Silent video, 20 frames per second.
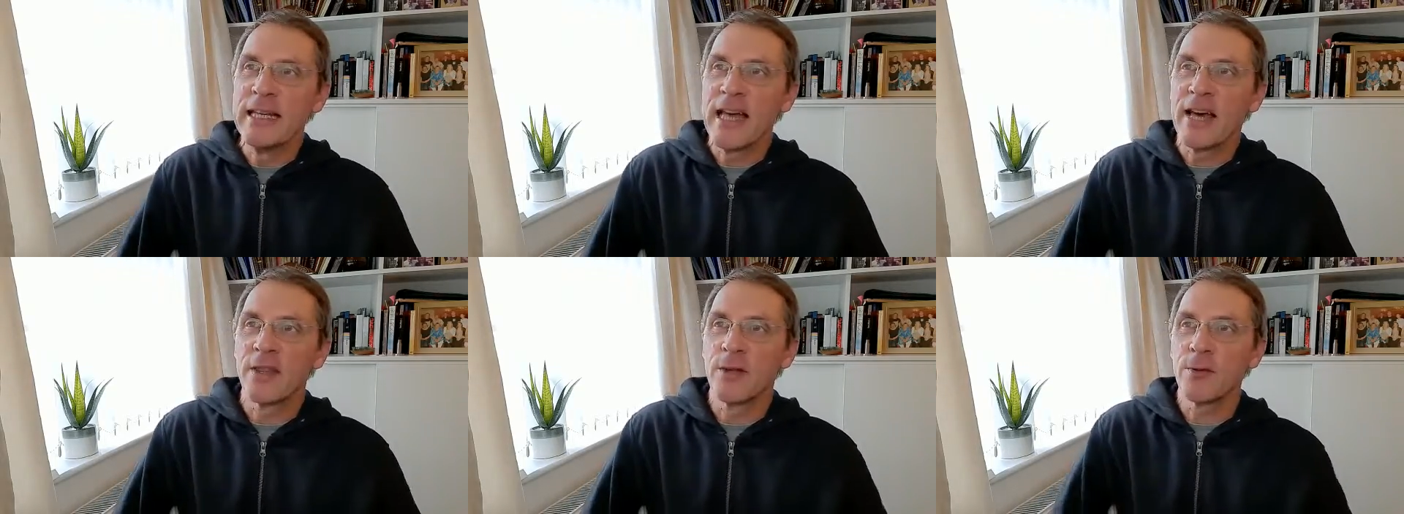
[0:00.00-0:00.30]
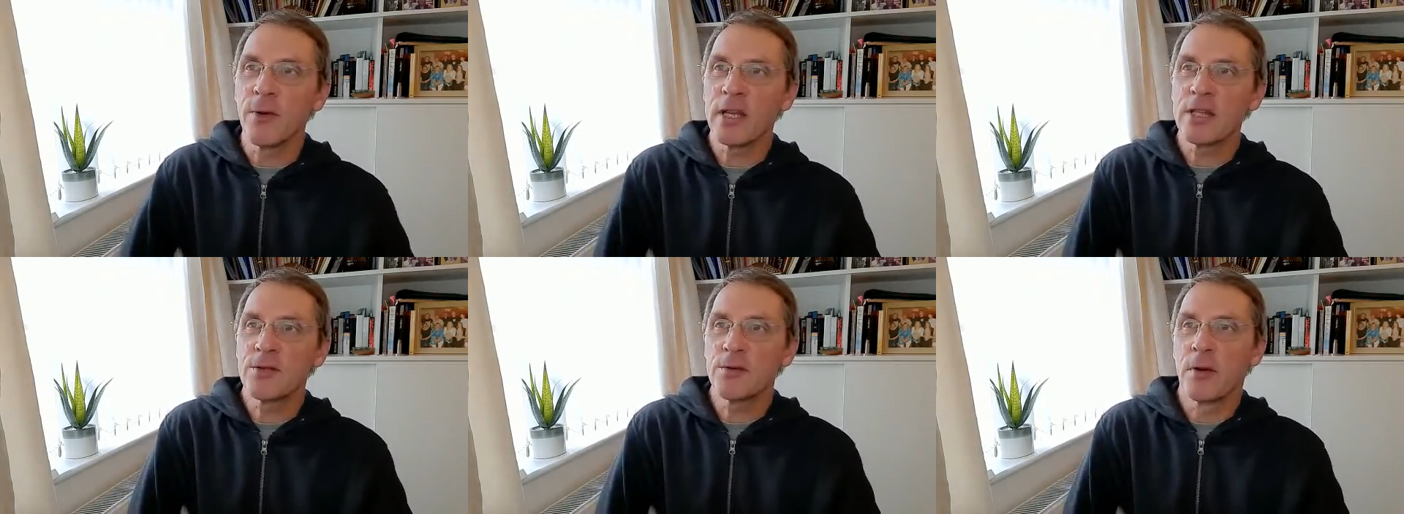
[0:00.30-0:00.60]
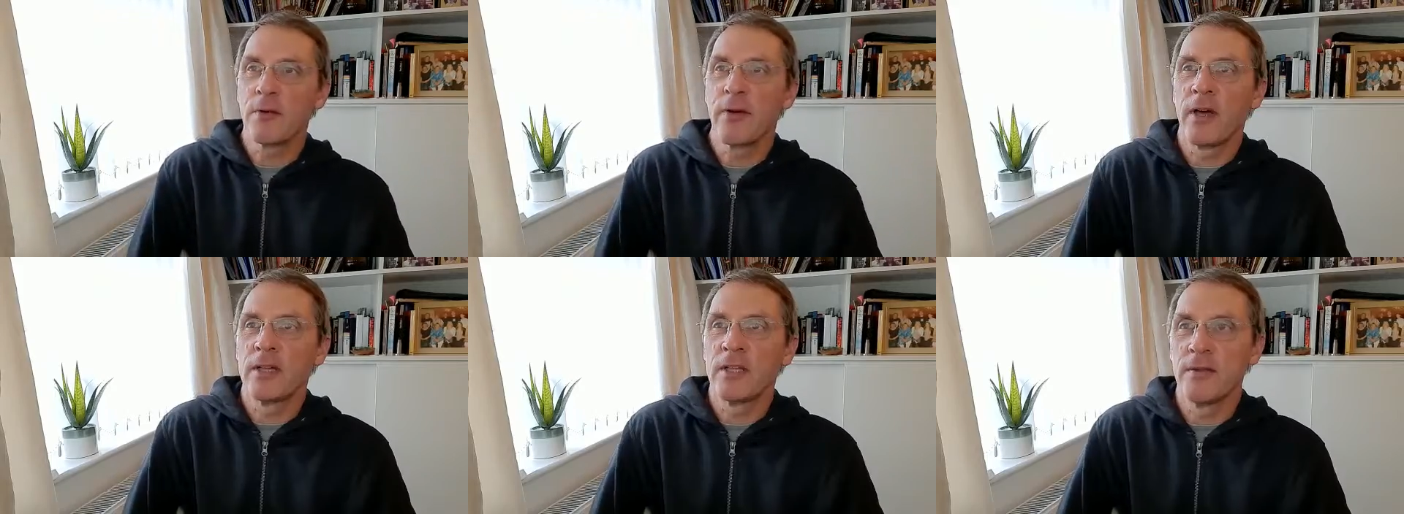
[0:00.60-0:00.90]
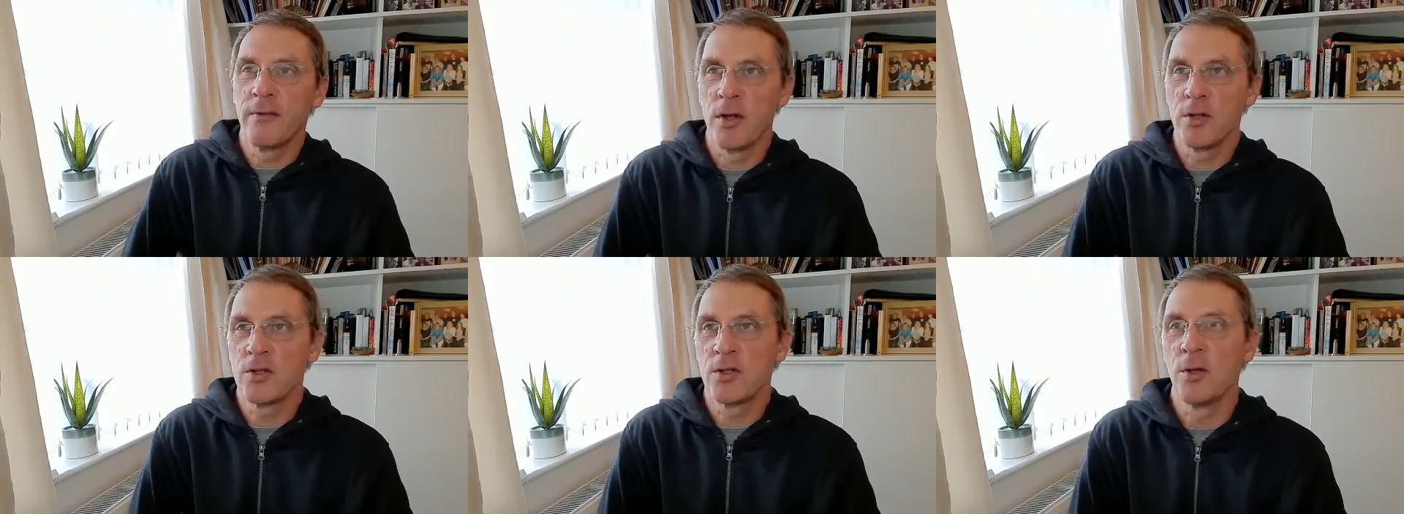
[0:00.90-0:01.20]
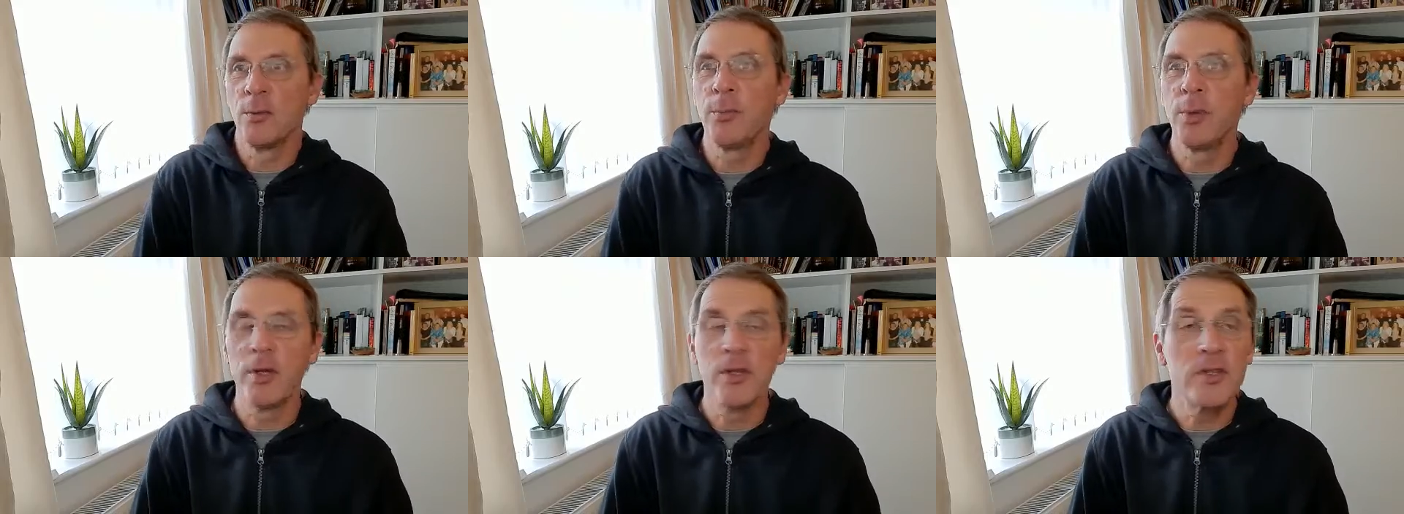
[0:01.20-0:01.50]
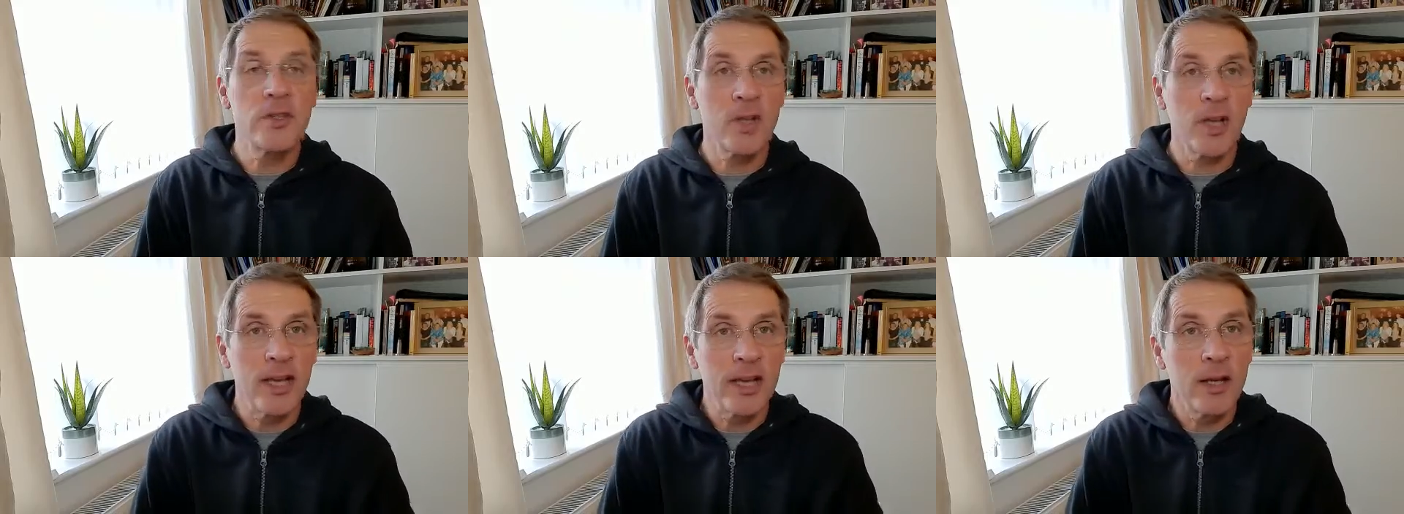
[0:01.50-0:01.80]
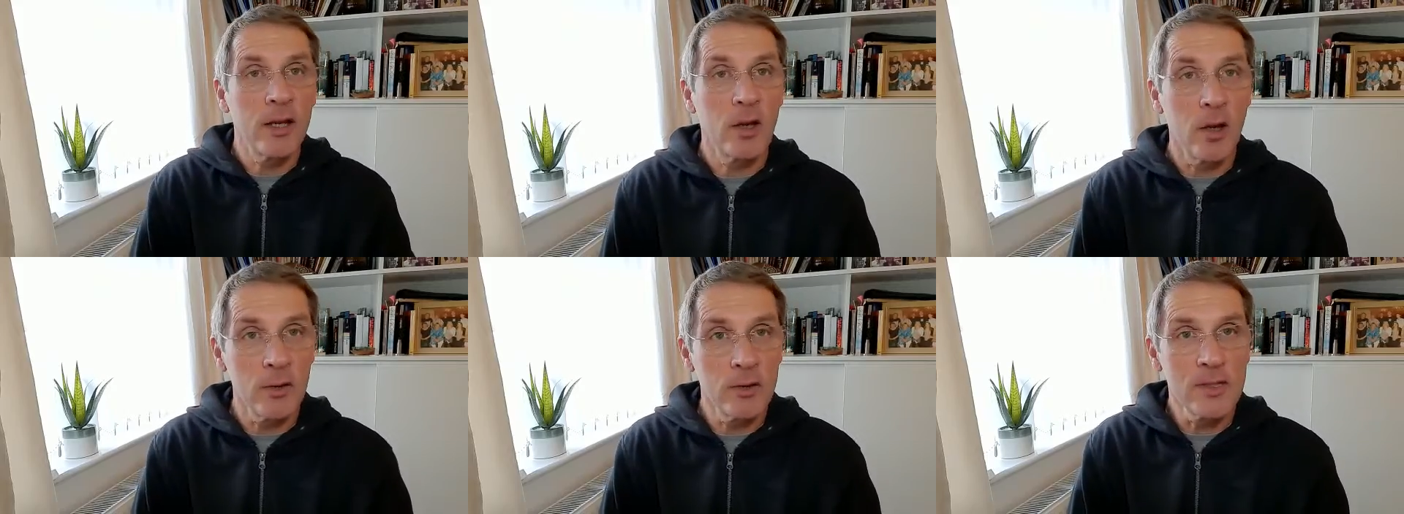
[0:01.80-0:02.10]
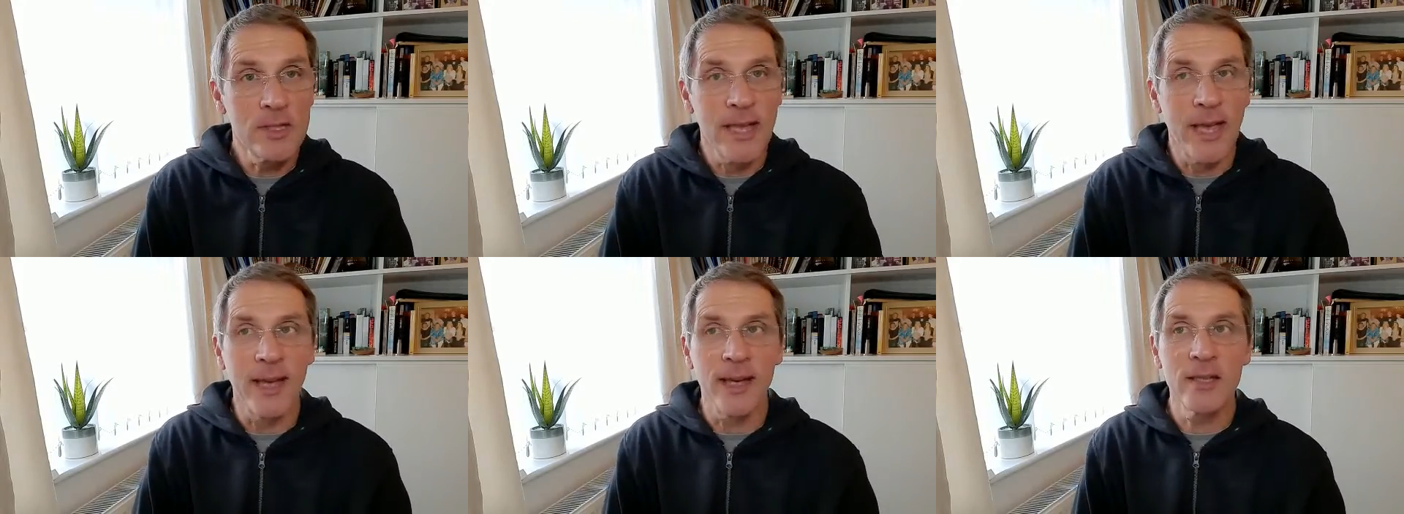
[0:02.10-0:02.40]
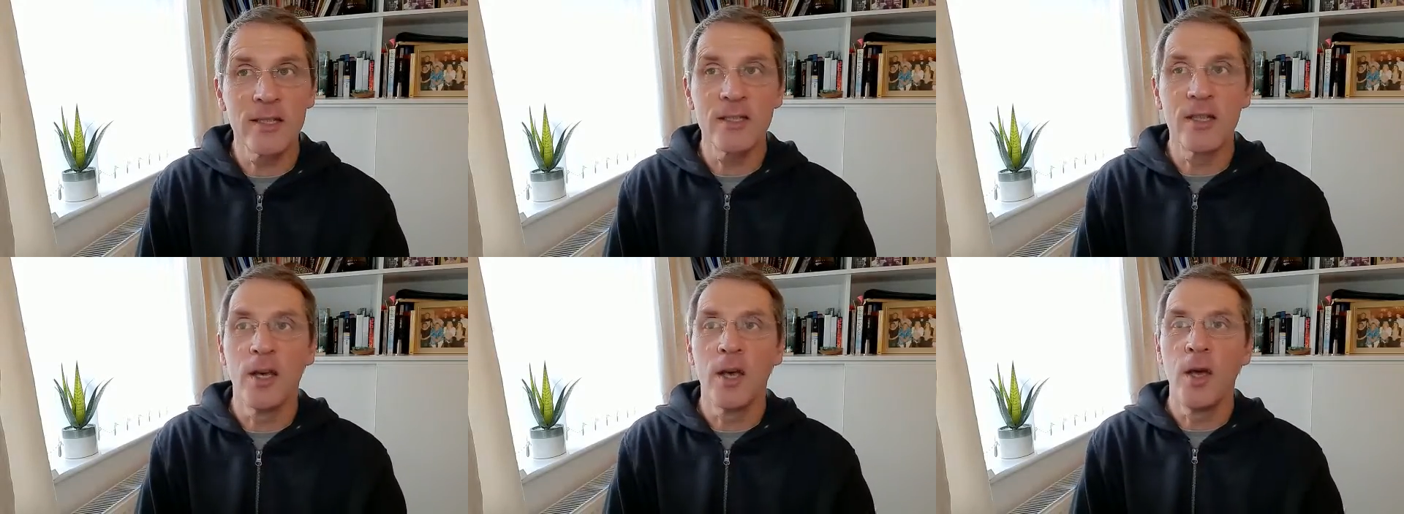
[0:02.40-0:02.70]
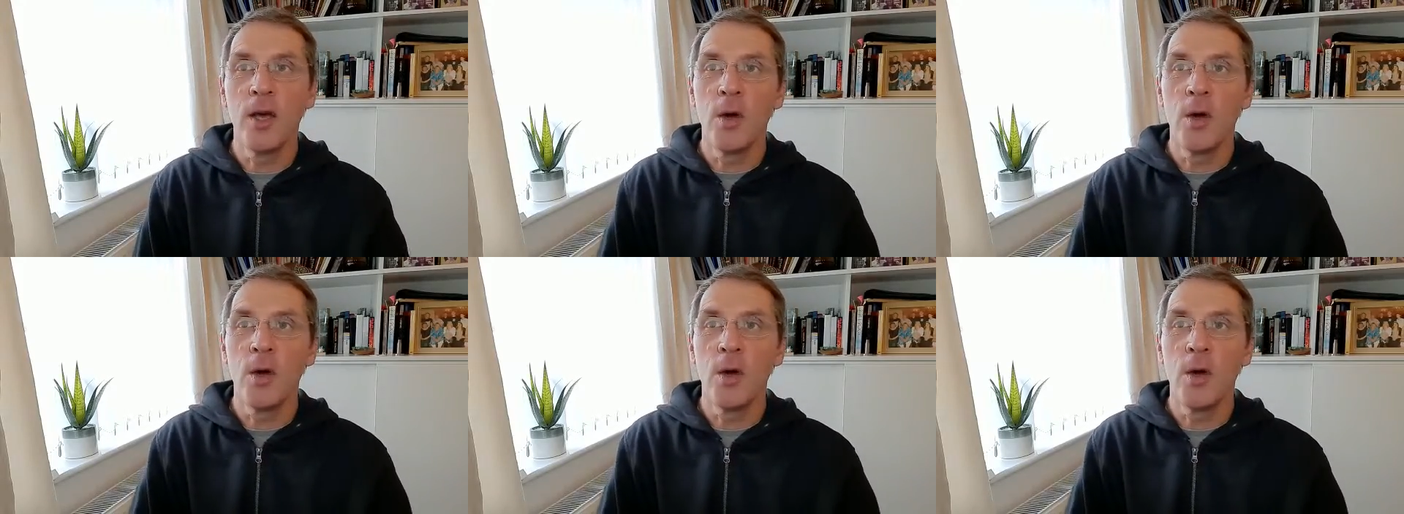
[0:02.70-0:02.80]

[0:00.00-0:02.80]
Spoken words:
And the writer of our devotional puts in context